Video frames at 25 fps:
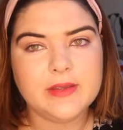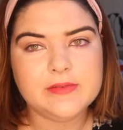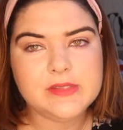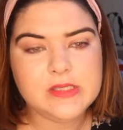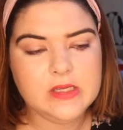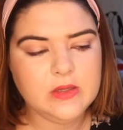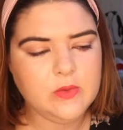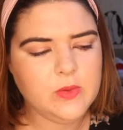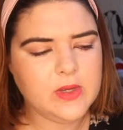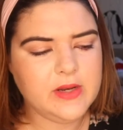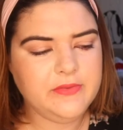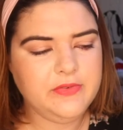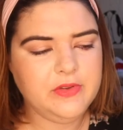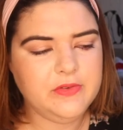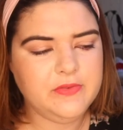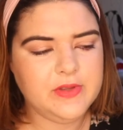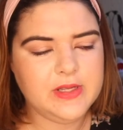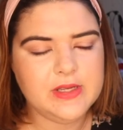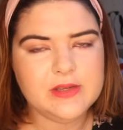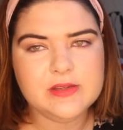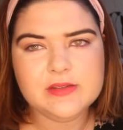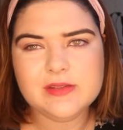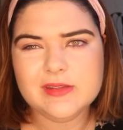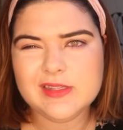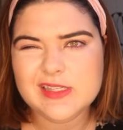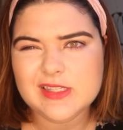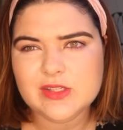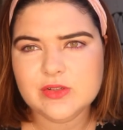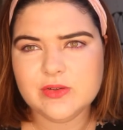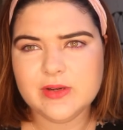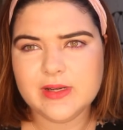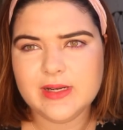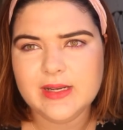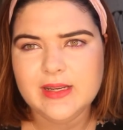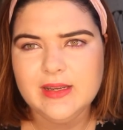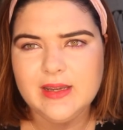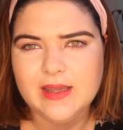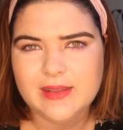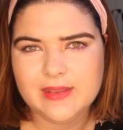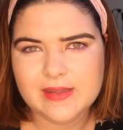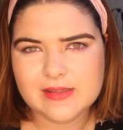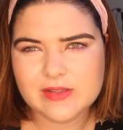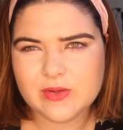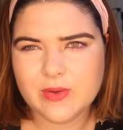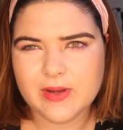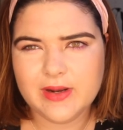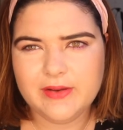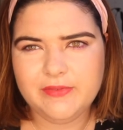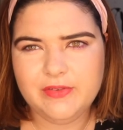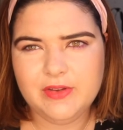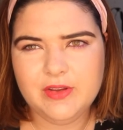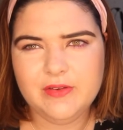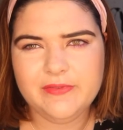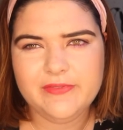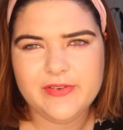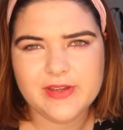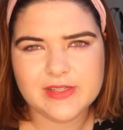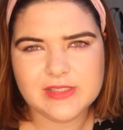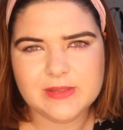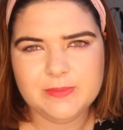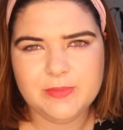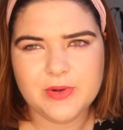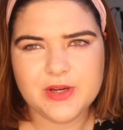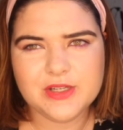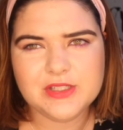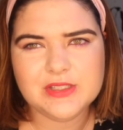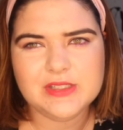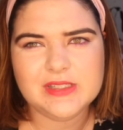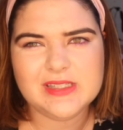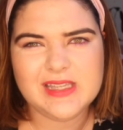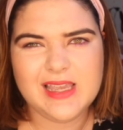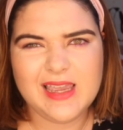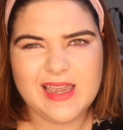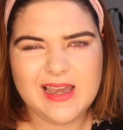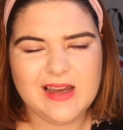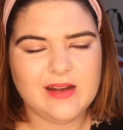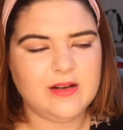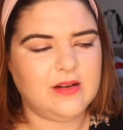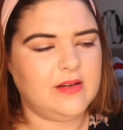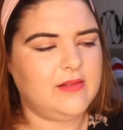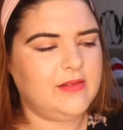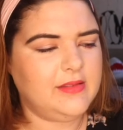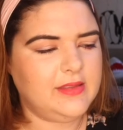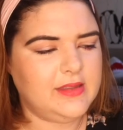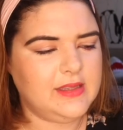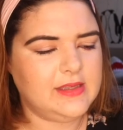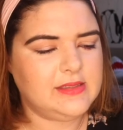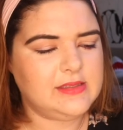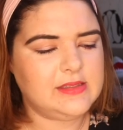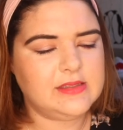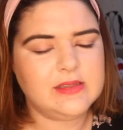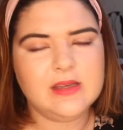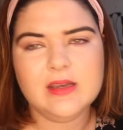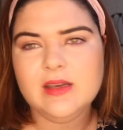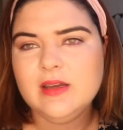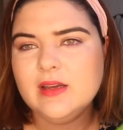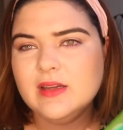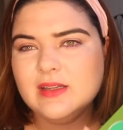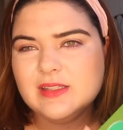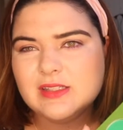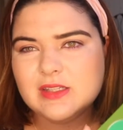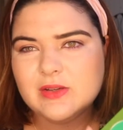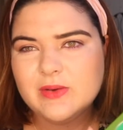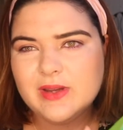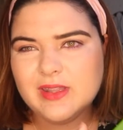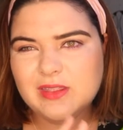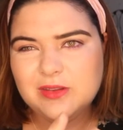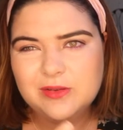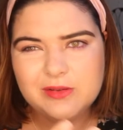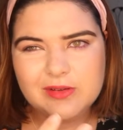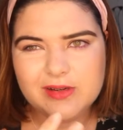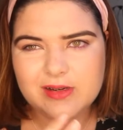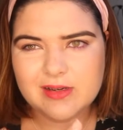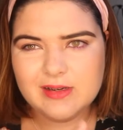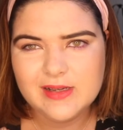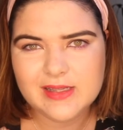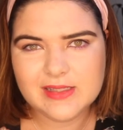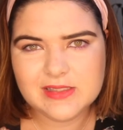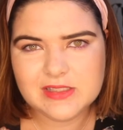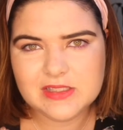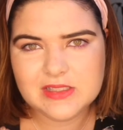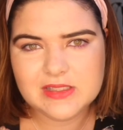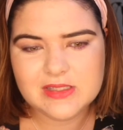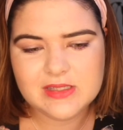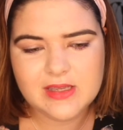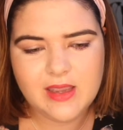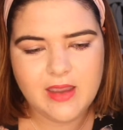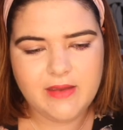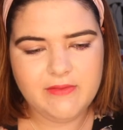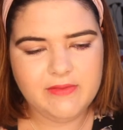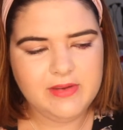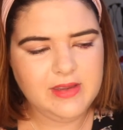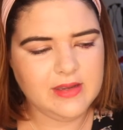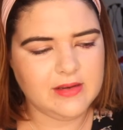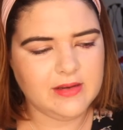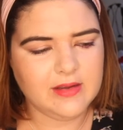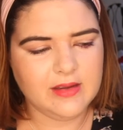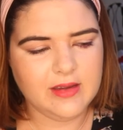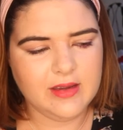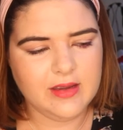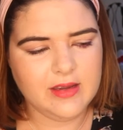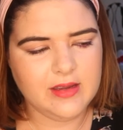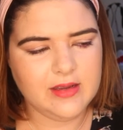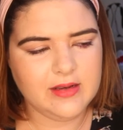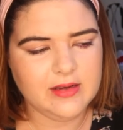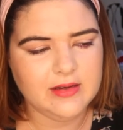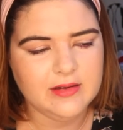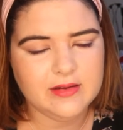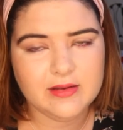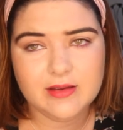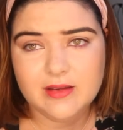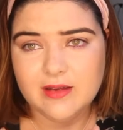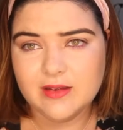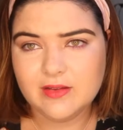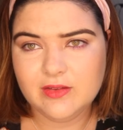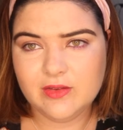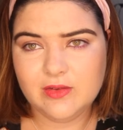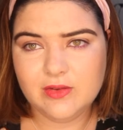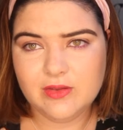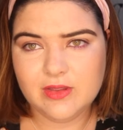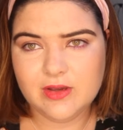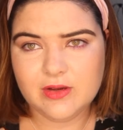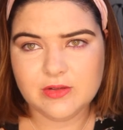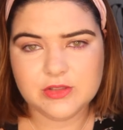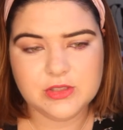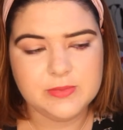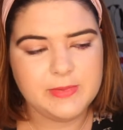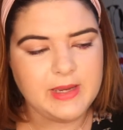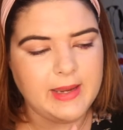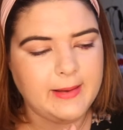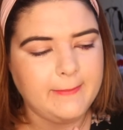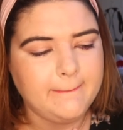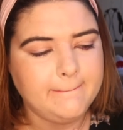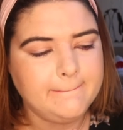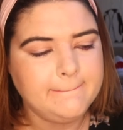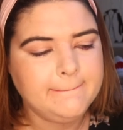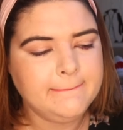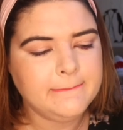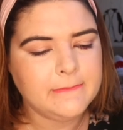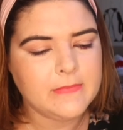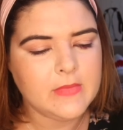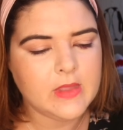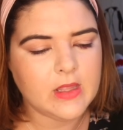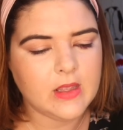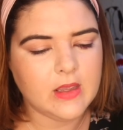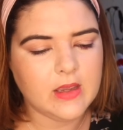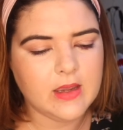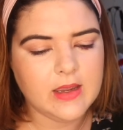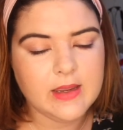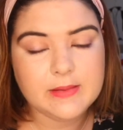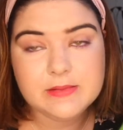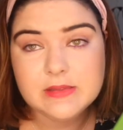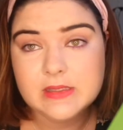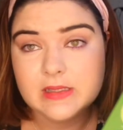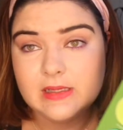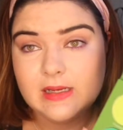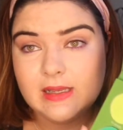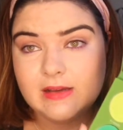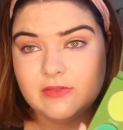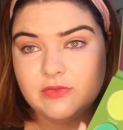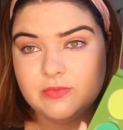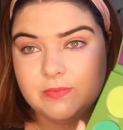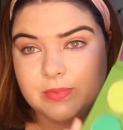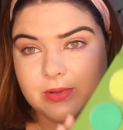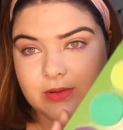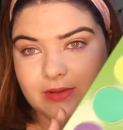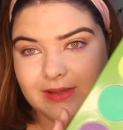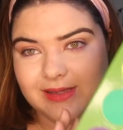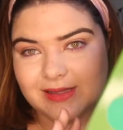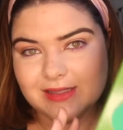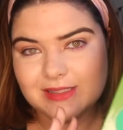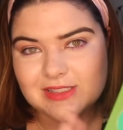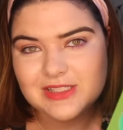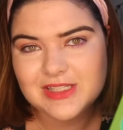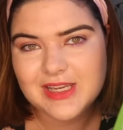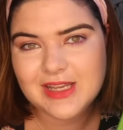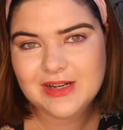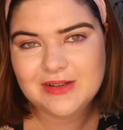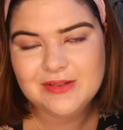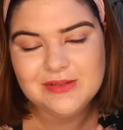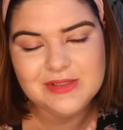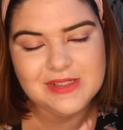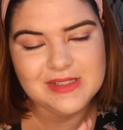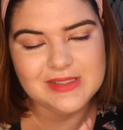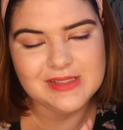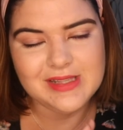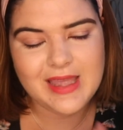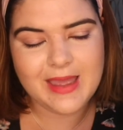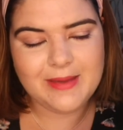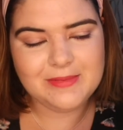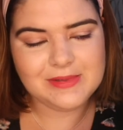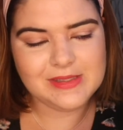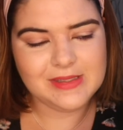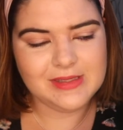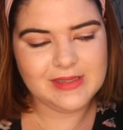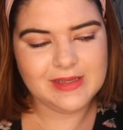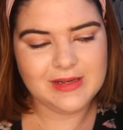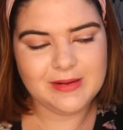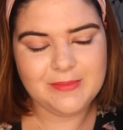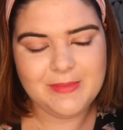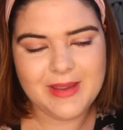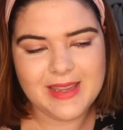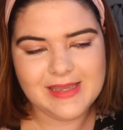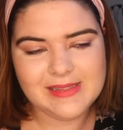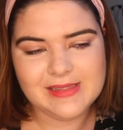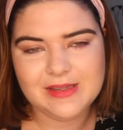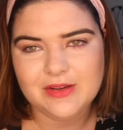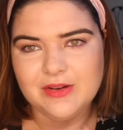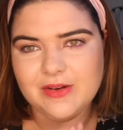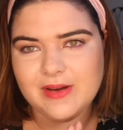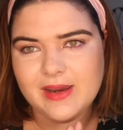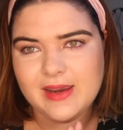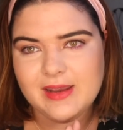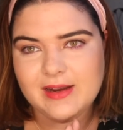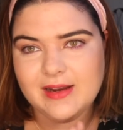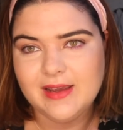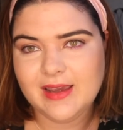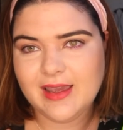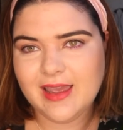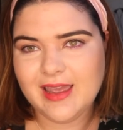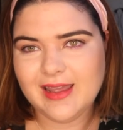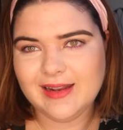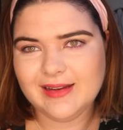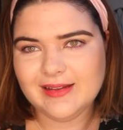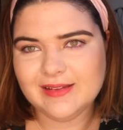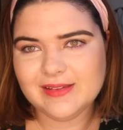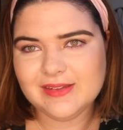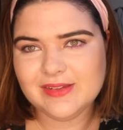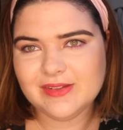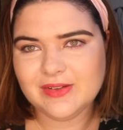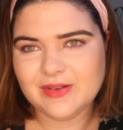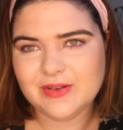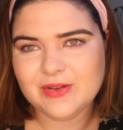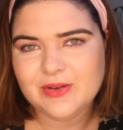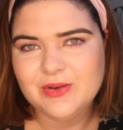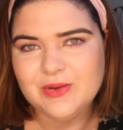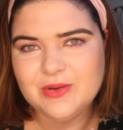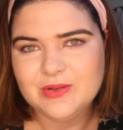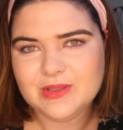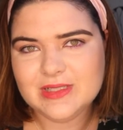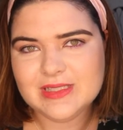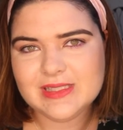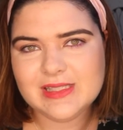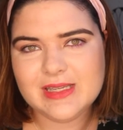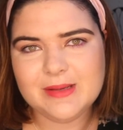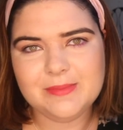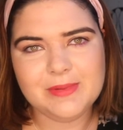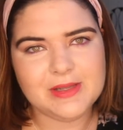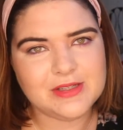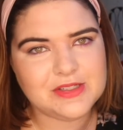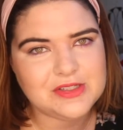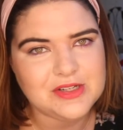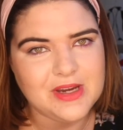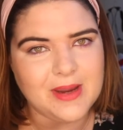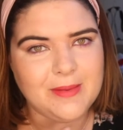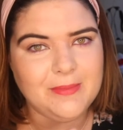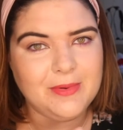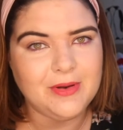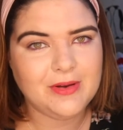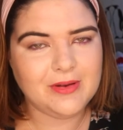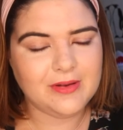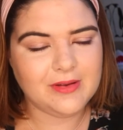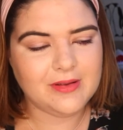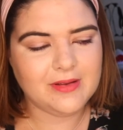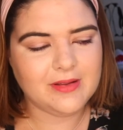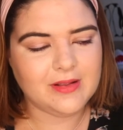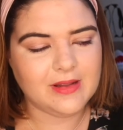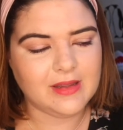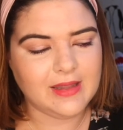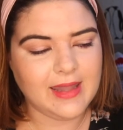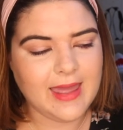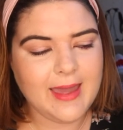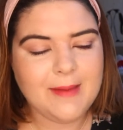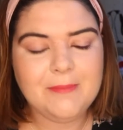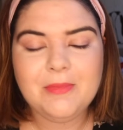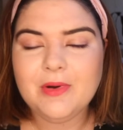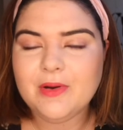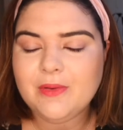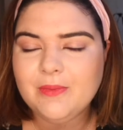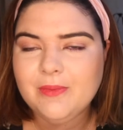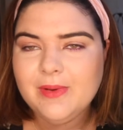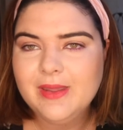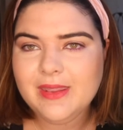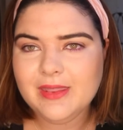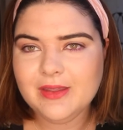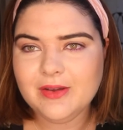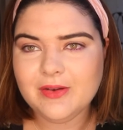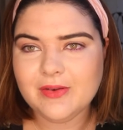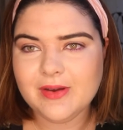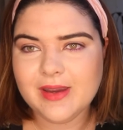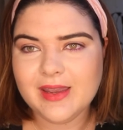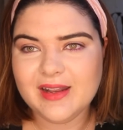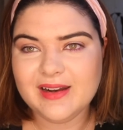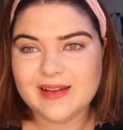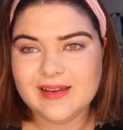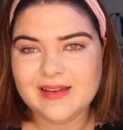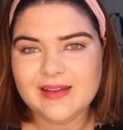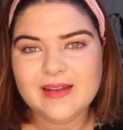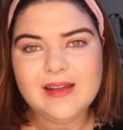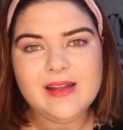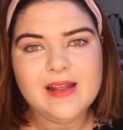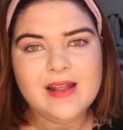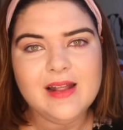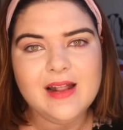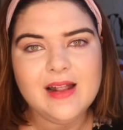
I've seen quite a few videos on this already and there's quite a few first impressions out on this, so I thought let's just dive in and do the whole shebang. I absolutely love Paulina's channel, she's absolutely an amazing creator and it's so cool to see Blush Tribe collab with a creator